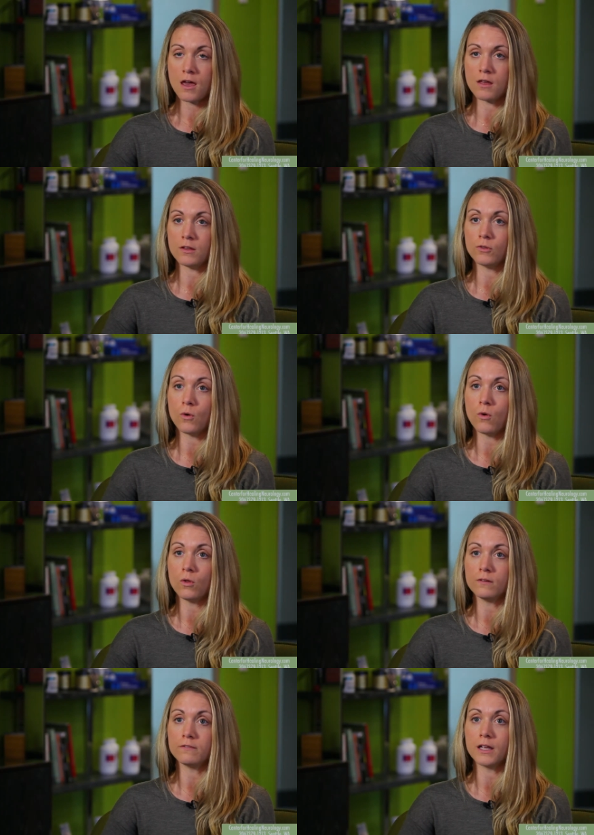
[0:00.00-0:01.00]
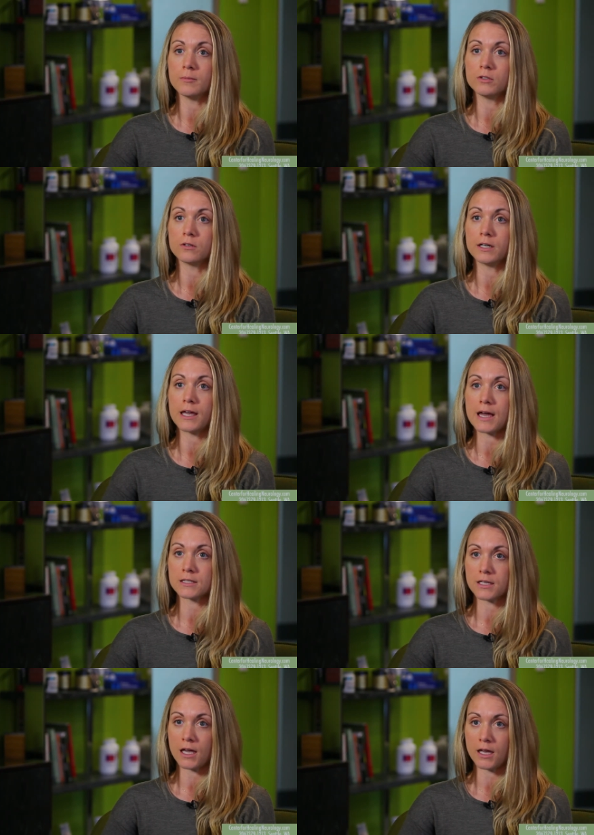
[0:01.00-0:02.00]
And then the whole inflammatory
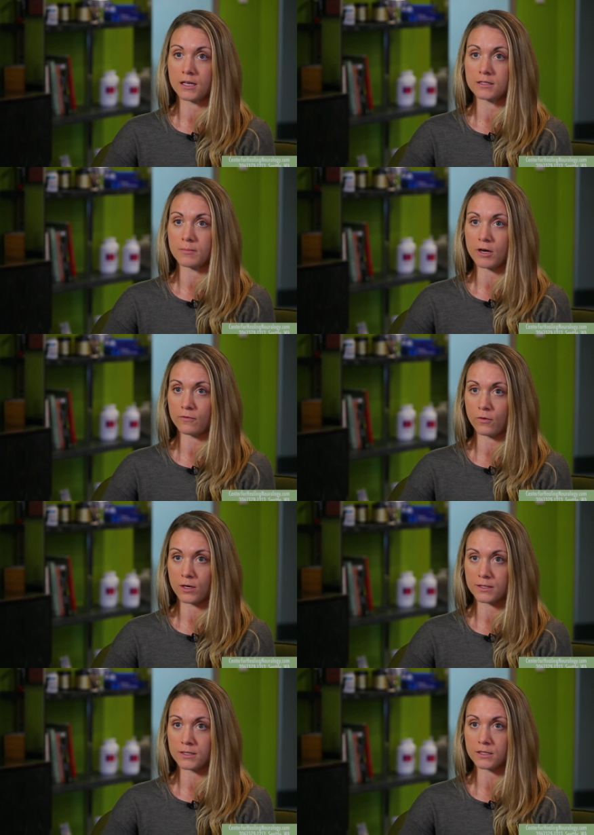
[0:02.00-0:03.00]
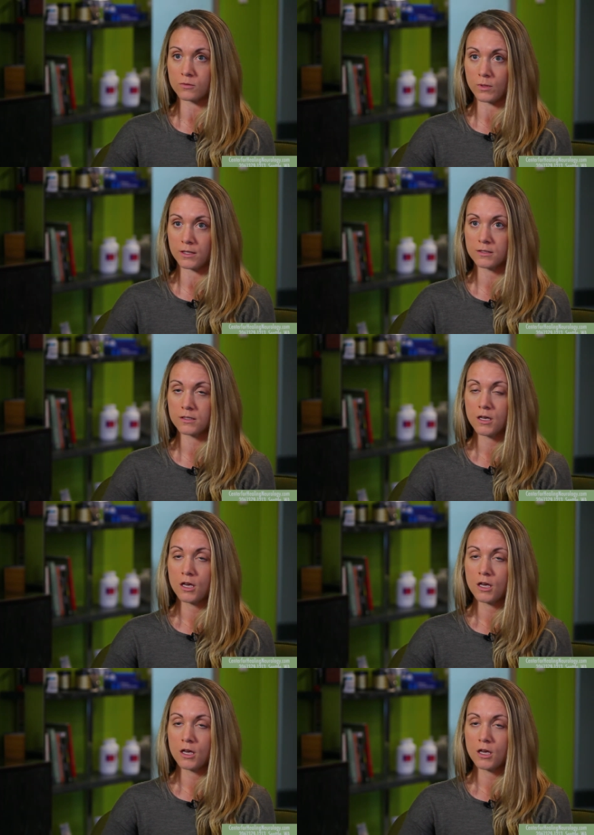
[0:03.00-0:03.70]
cascade is about four to six weeks.